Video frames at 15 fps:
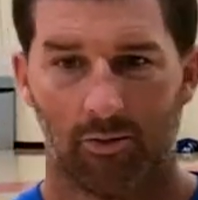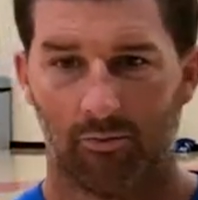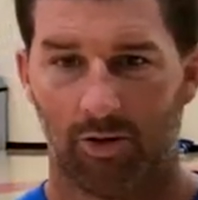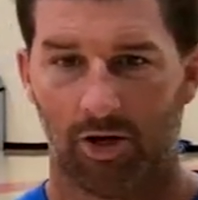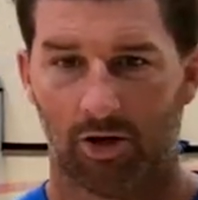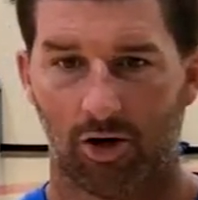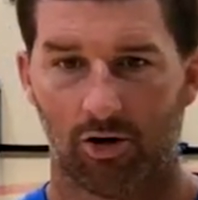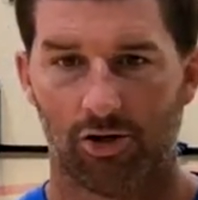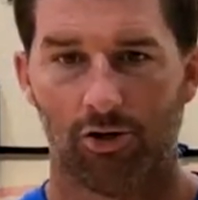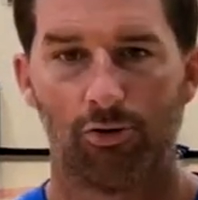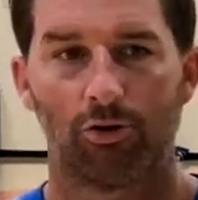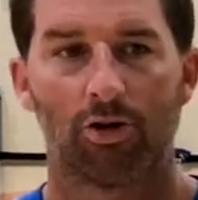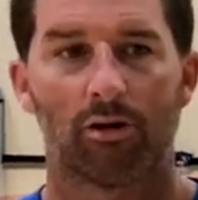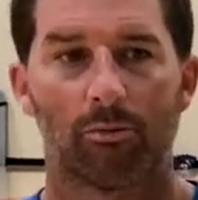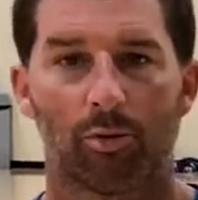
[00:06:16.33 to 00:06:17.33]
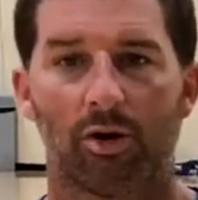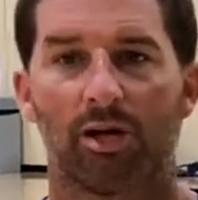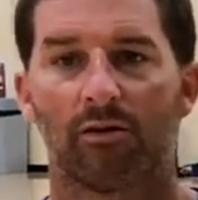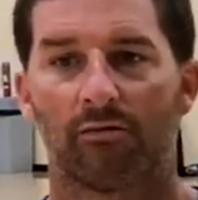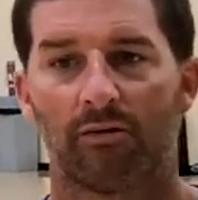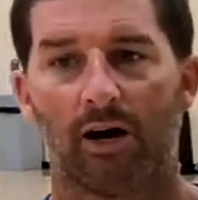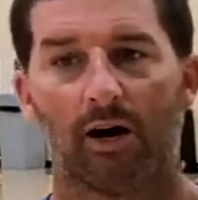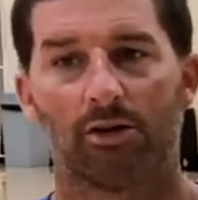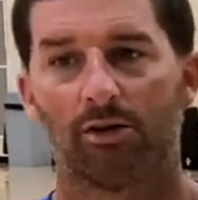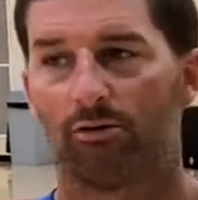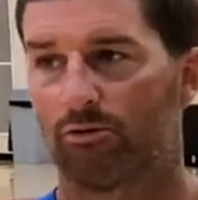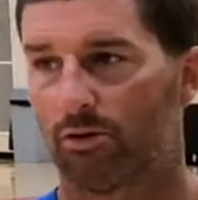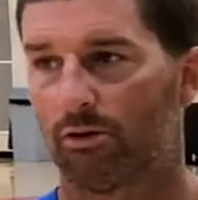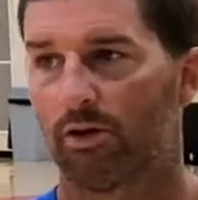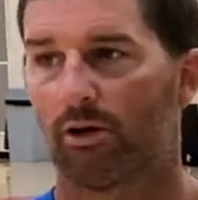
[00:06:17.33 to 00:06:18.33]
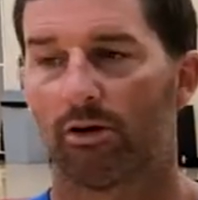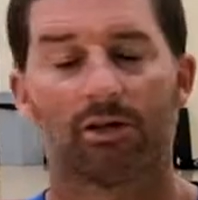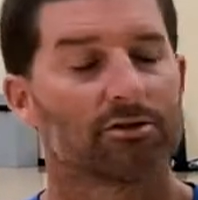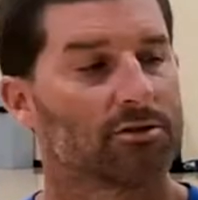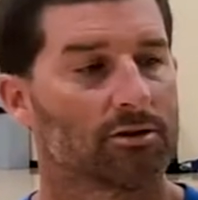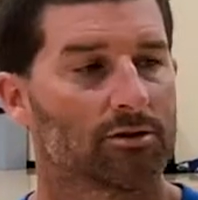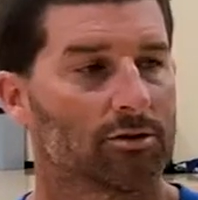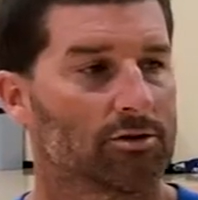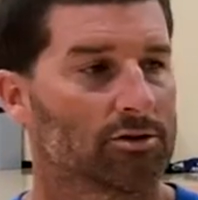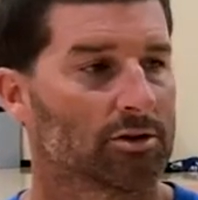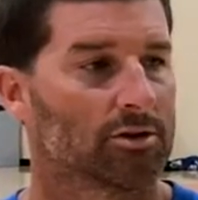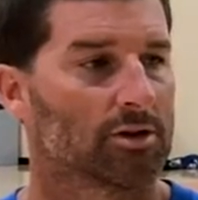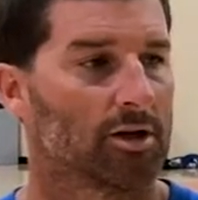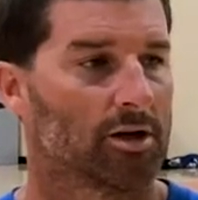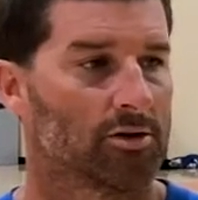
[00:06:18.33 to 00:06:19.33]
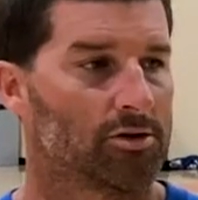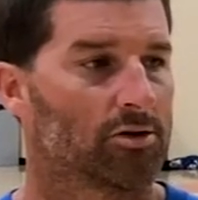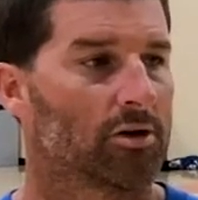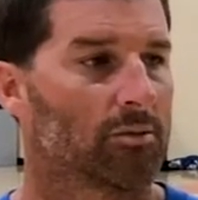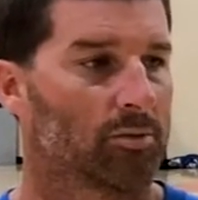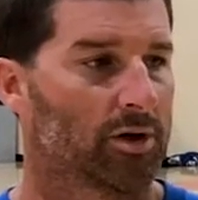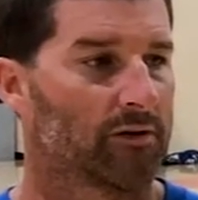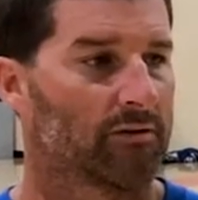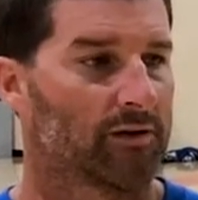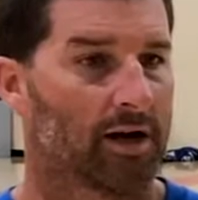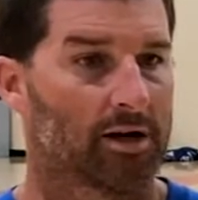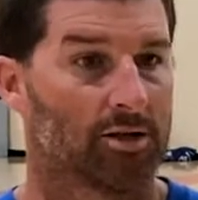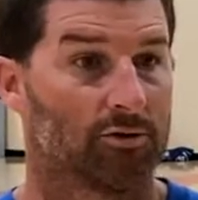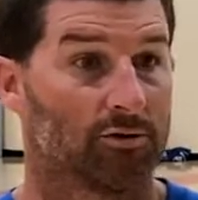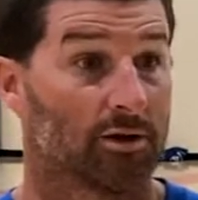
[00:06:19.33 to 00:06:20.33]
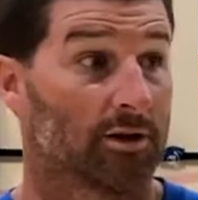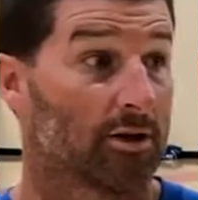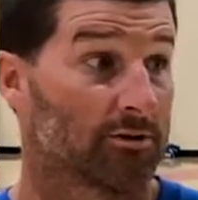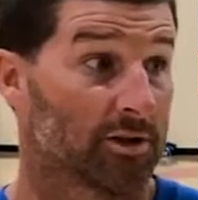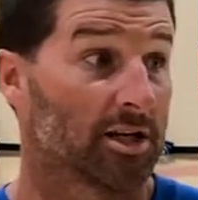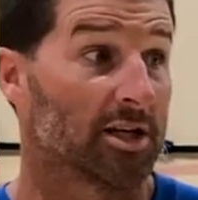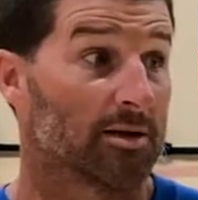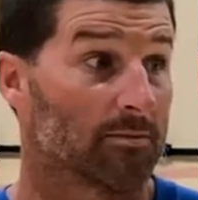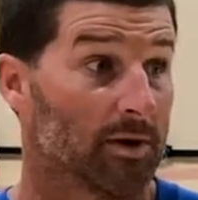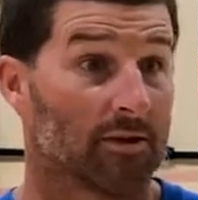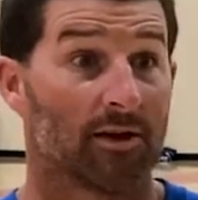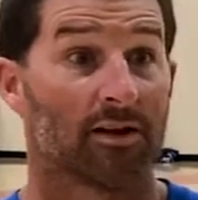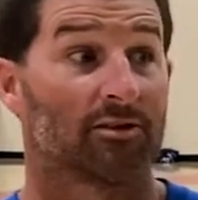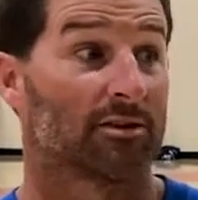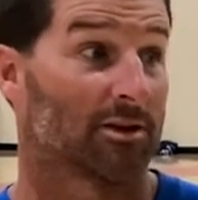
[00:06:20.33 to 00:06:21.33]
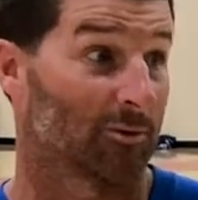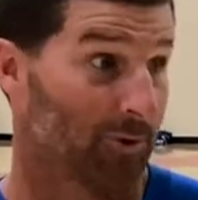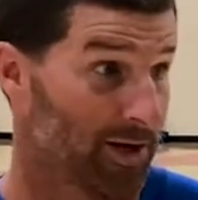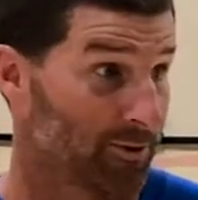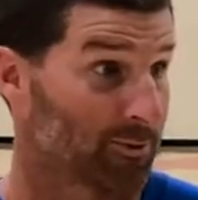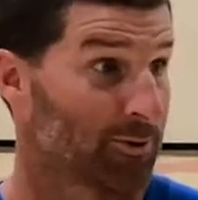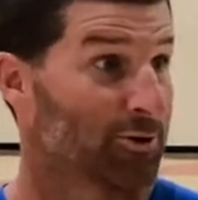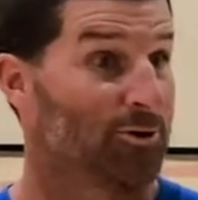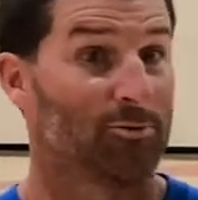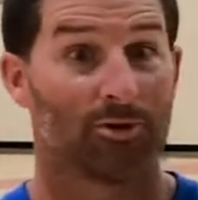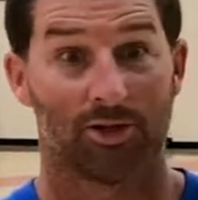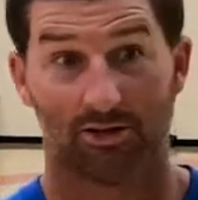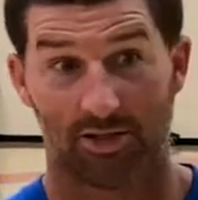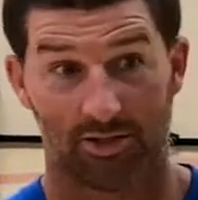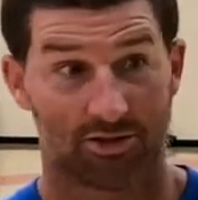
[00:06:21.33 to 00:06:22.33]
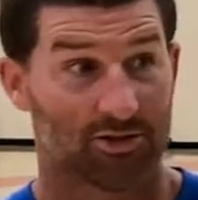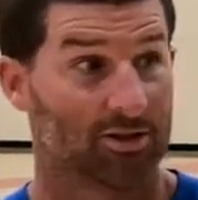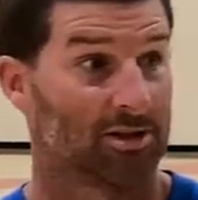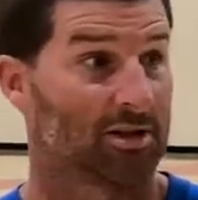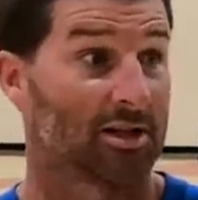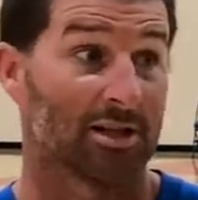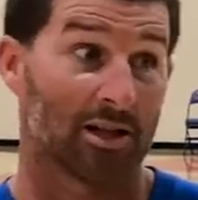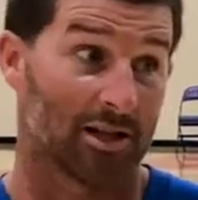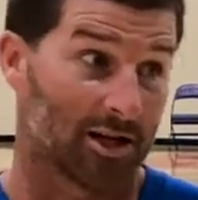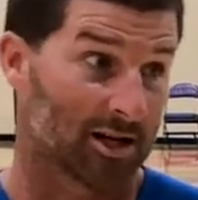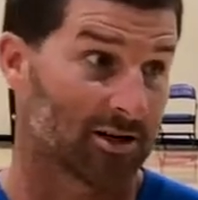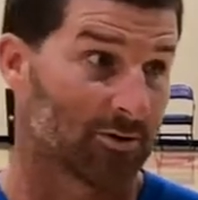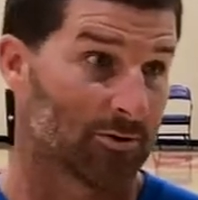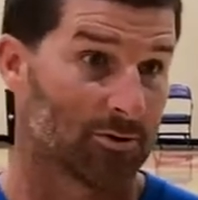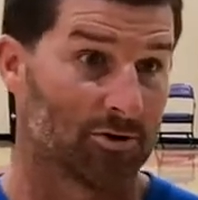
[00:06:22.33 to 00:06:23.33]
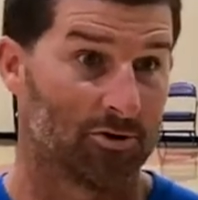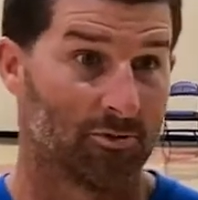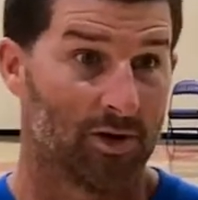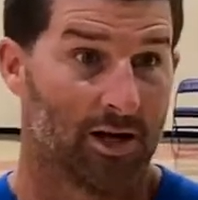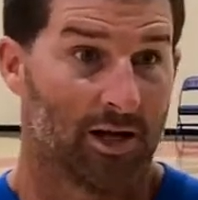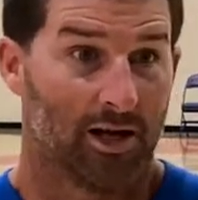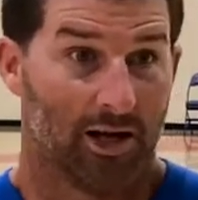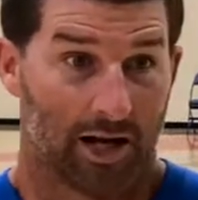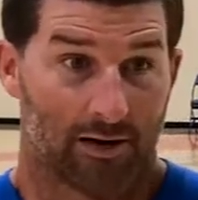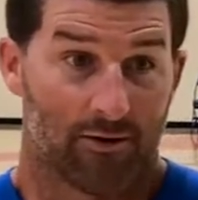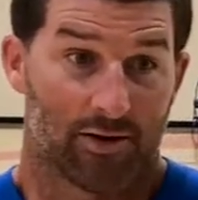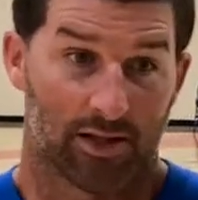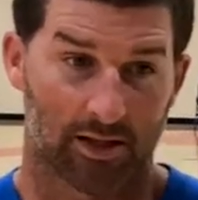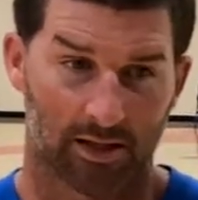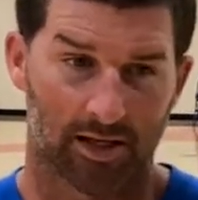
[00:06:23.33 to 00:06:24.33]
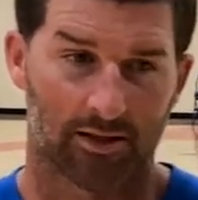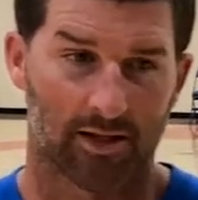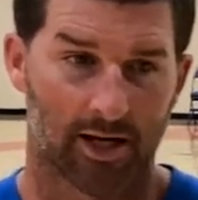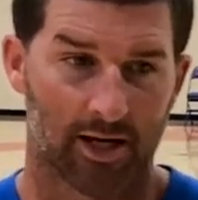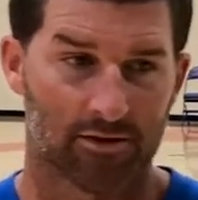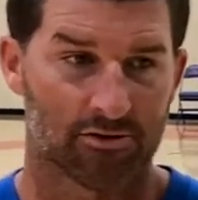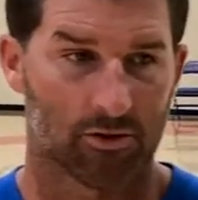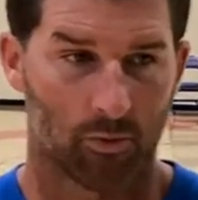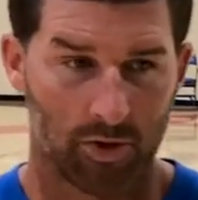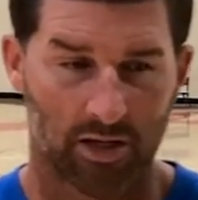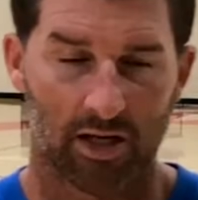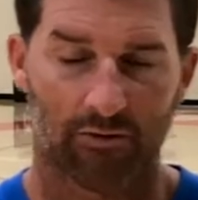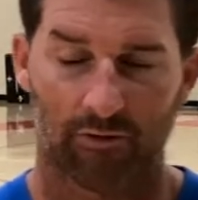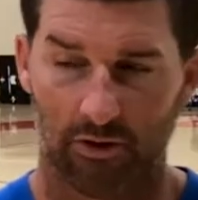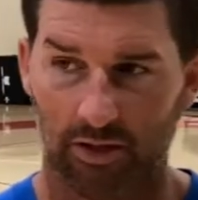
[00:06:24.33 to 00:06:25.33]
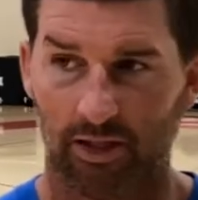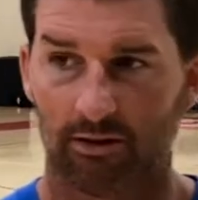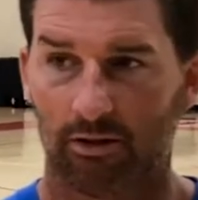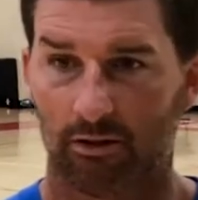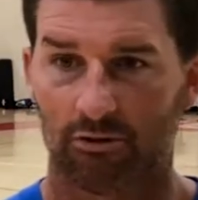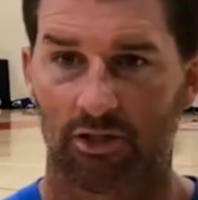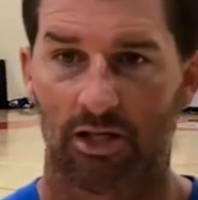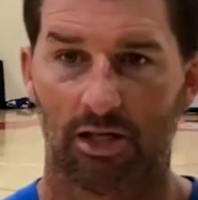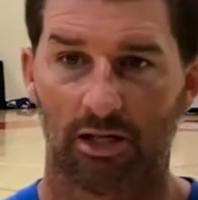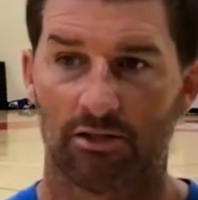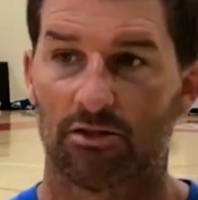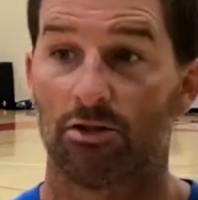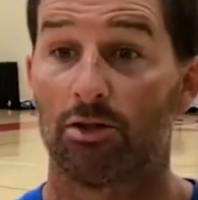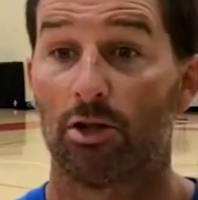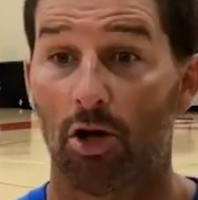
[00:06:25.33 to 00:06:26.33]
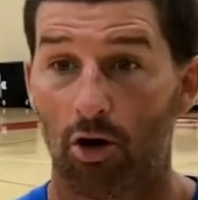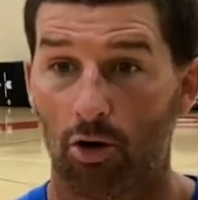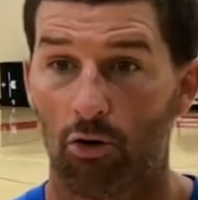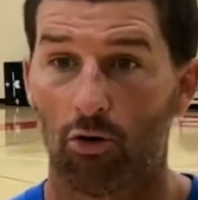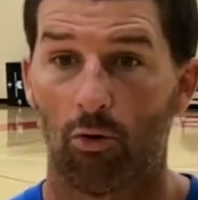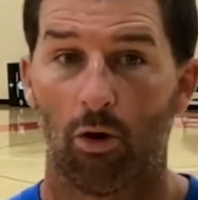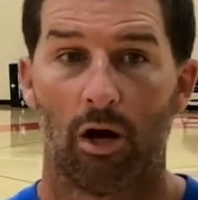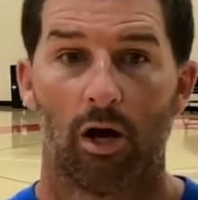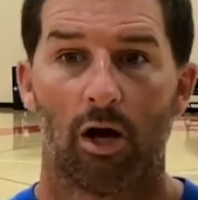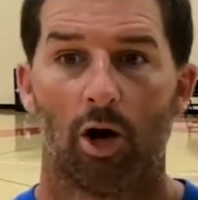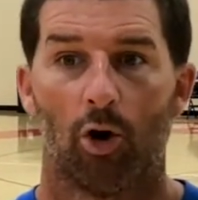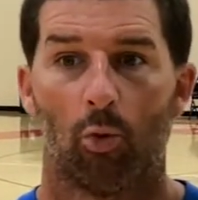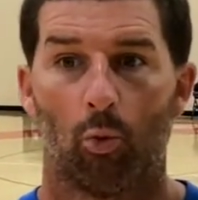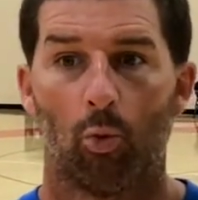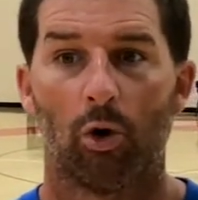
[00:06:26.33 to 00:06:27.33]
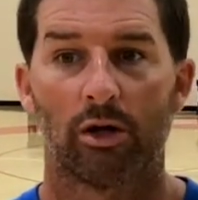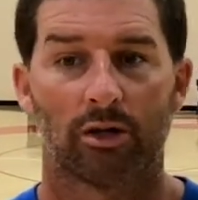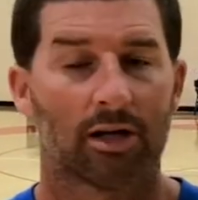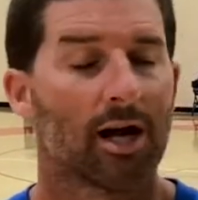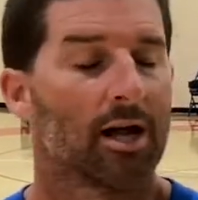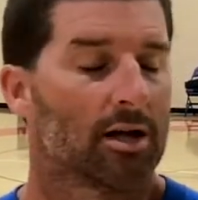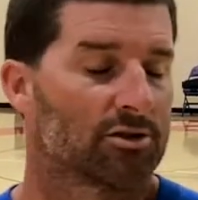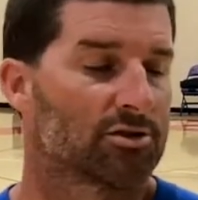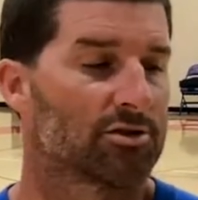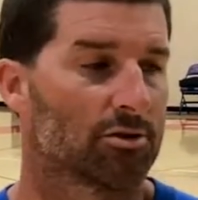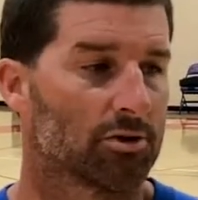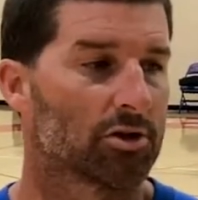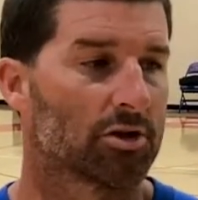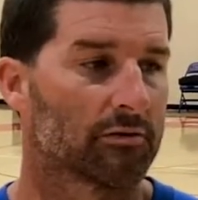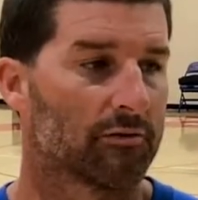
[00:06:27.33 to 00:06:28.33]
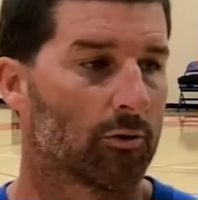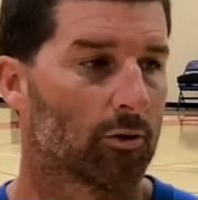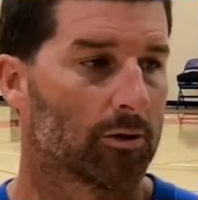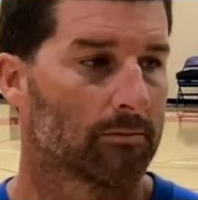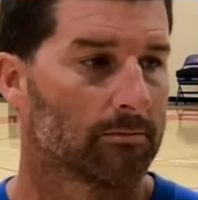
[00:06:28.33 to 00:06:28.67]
but are you going to bring value to their institution and are you going to bring value to their team? And that's in the weight room, conditioning, in the locker room, everything like that. So we definitely let those kids know what colleges are looking for.